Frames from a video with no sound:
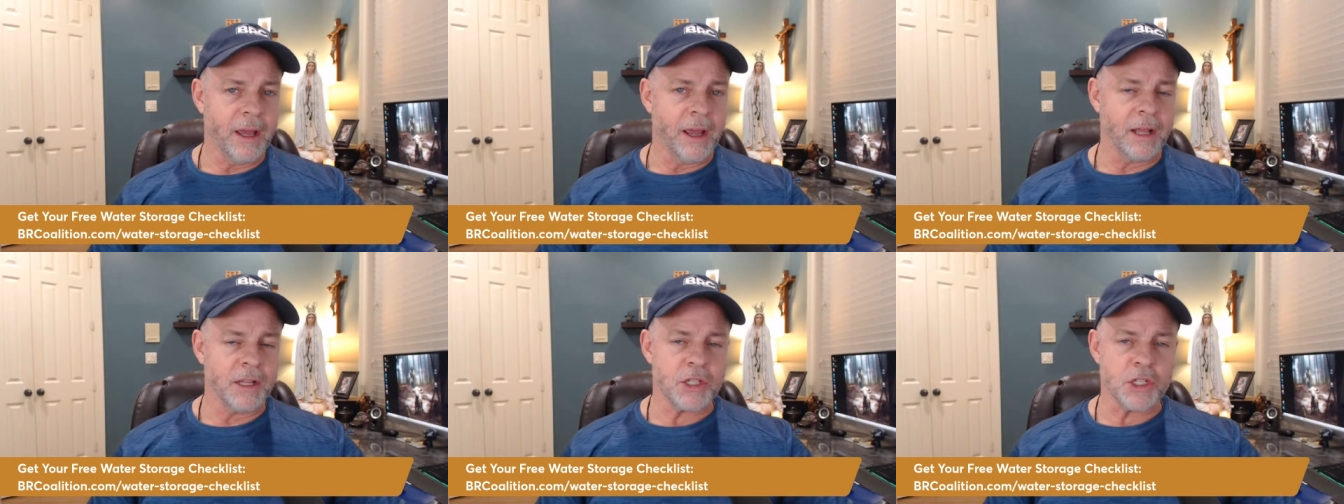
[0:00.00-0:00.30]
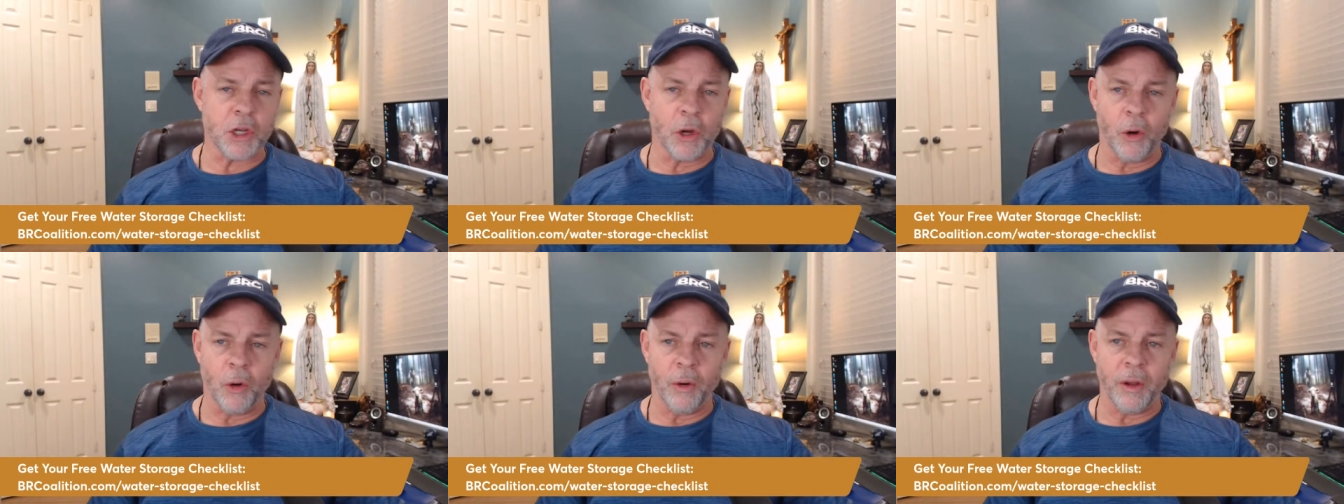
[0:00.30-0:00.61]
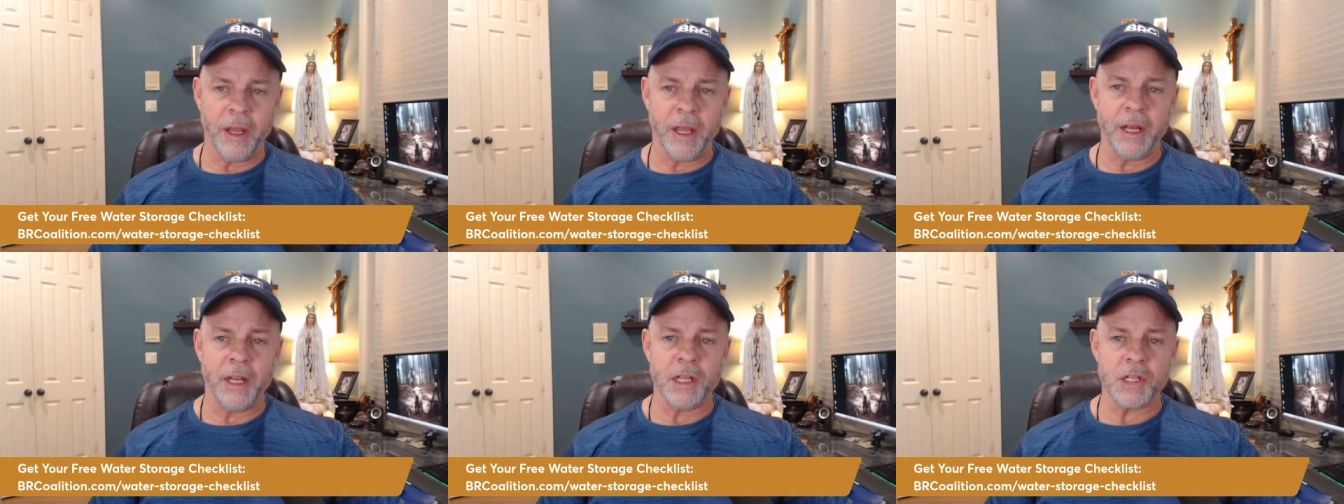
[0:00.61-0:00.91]
And
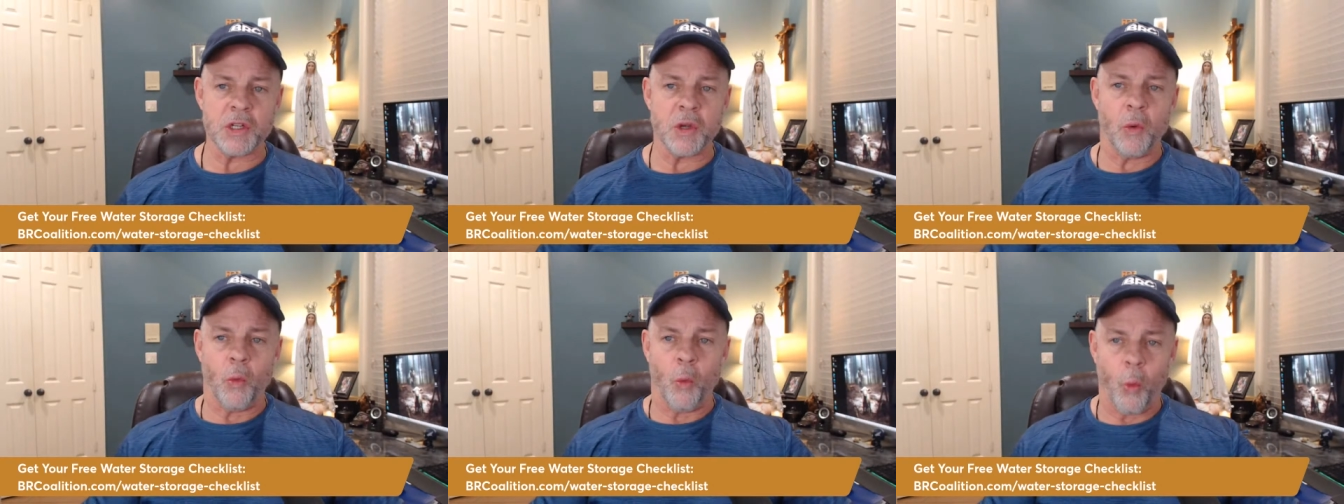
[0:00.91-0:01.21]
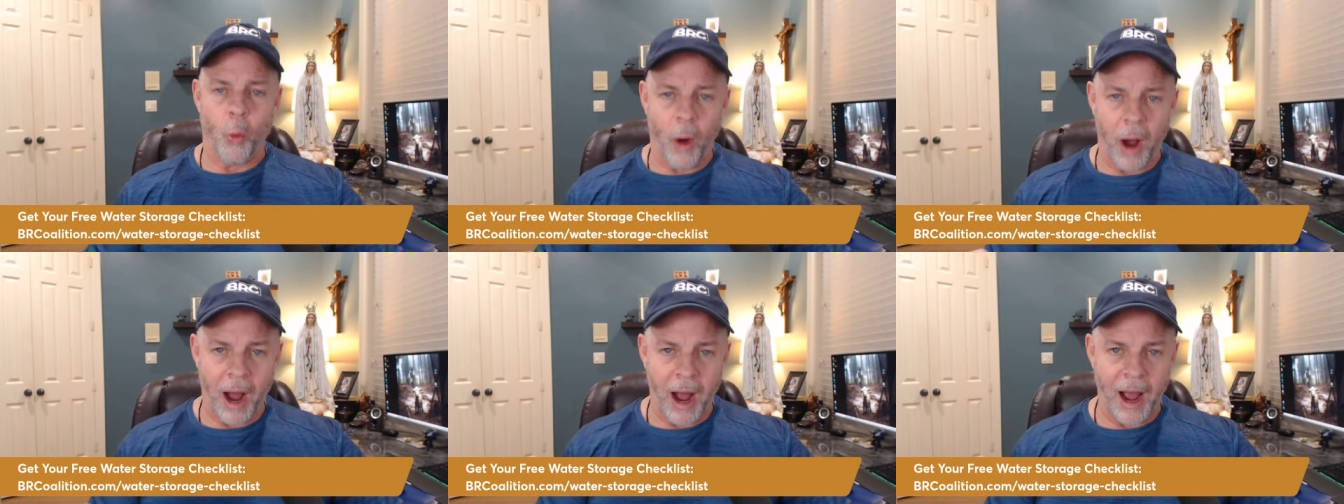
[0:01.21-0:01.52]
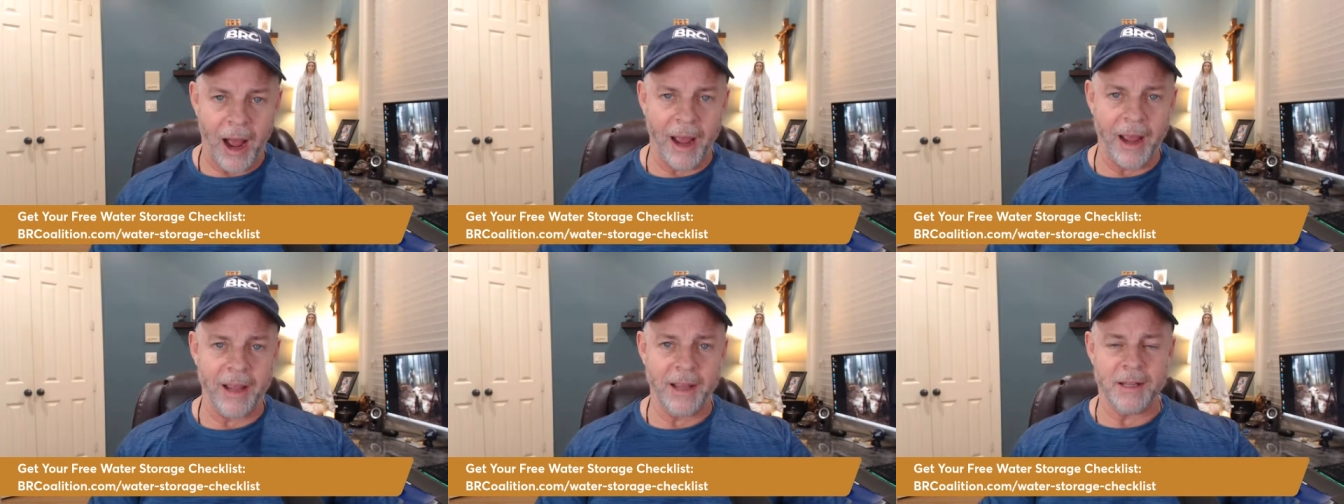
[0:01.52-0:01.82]
so it is
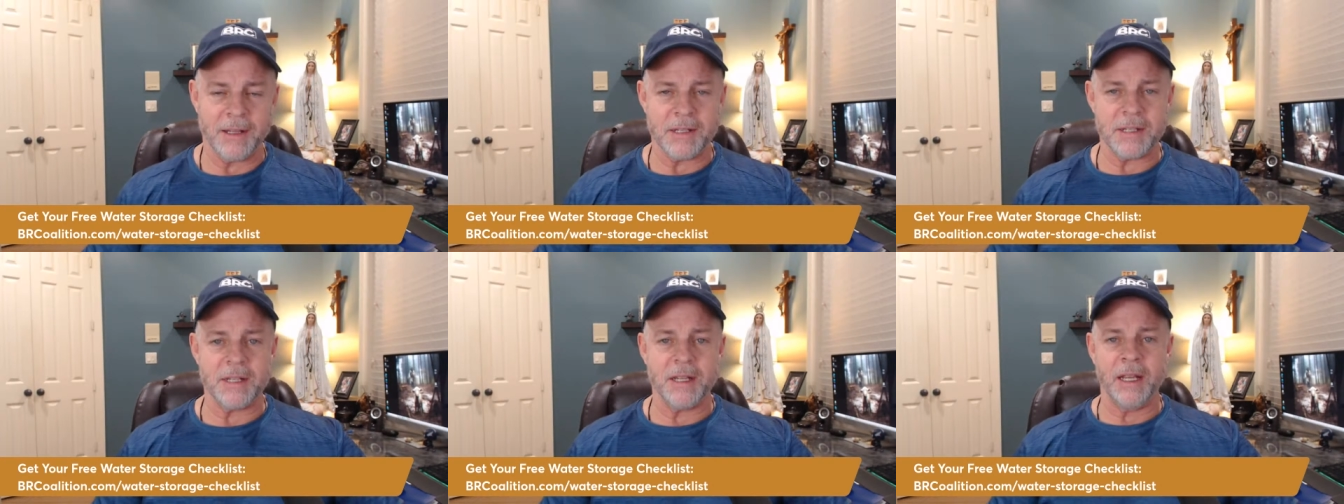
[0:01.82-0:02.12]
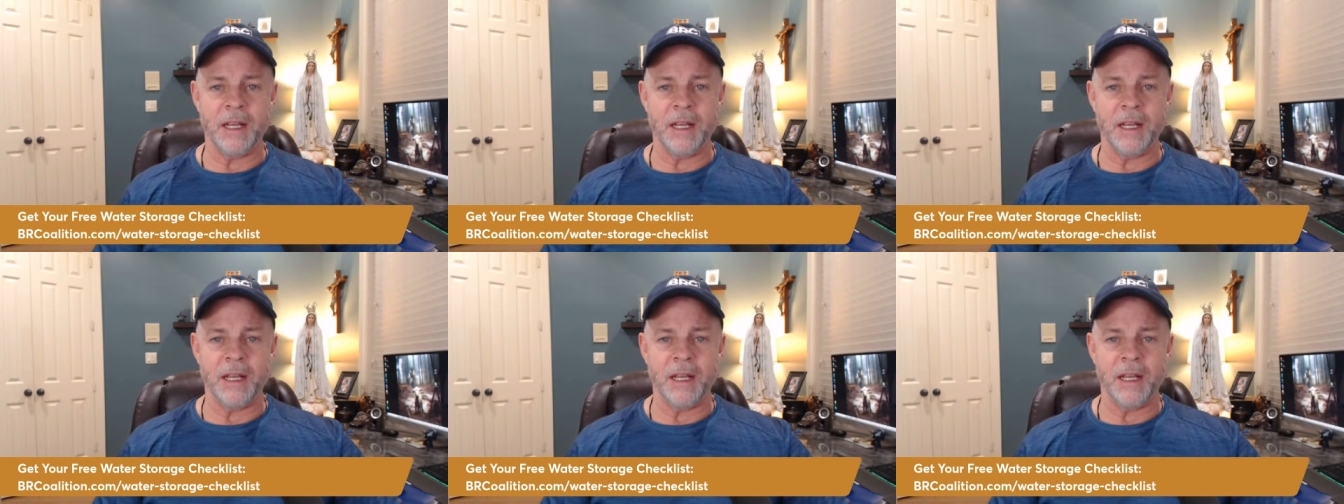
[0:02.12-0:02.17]
wise,